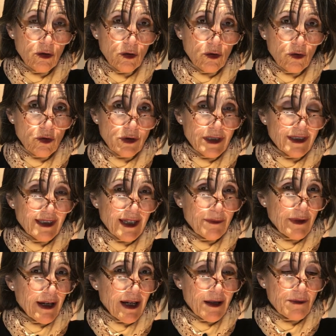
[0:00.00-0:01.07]
Or did they
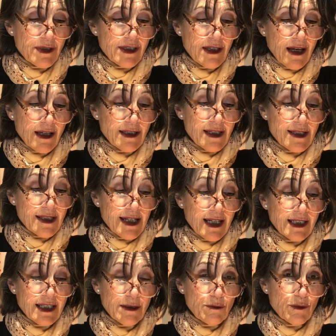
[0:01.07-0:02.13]
perhaps understand
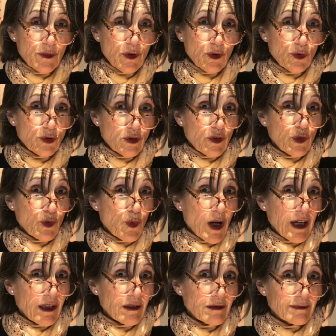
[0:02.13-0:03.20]
him all too well?